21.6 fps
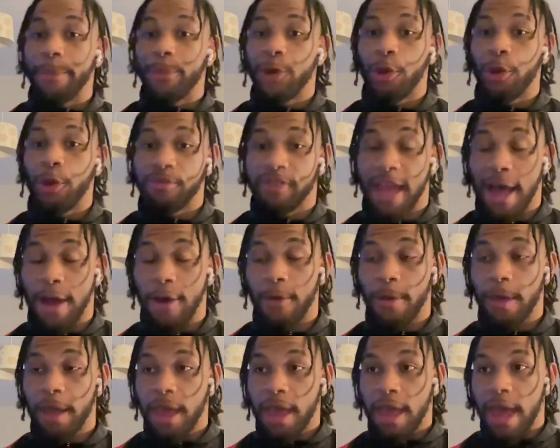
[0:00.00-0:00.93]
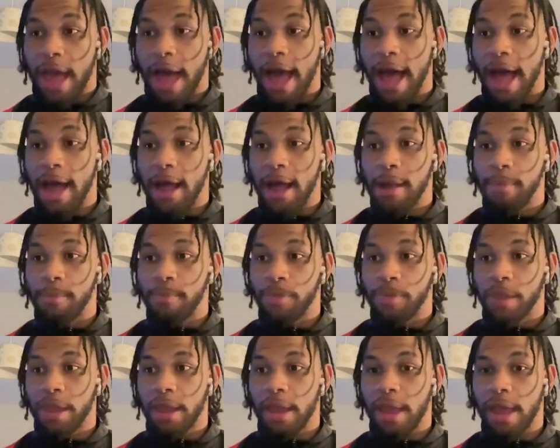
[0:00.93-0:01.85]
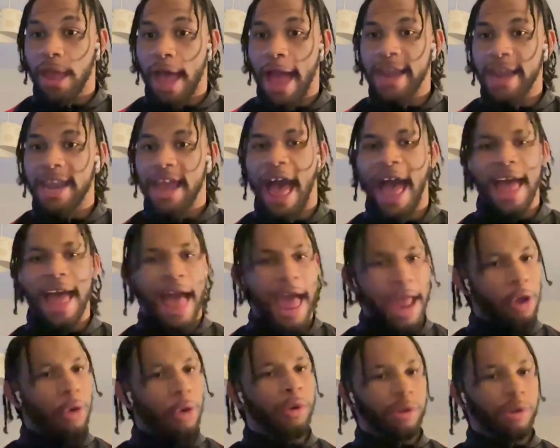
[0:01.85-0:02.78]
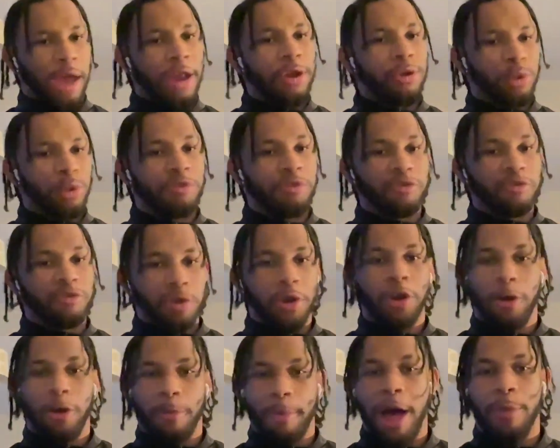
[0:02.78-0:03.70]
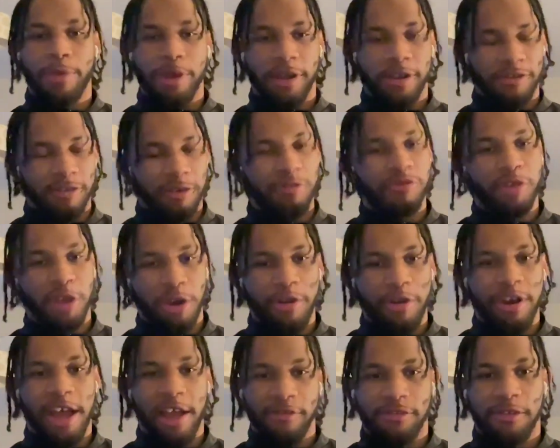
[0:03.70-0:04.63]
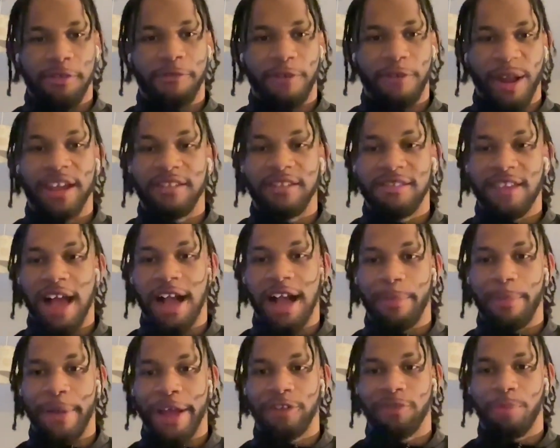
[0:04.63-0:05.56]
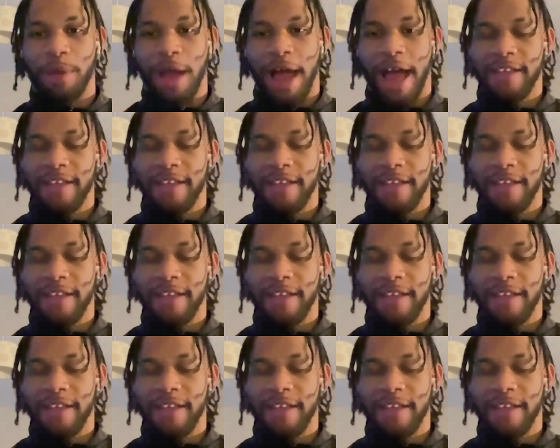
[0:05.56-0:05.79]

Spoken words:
the time, comes out. And I knew he was going to come out because he was going to announce the Frankie tag match.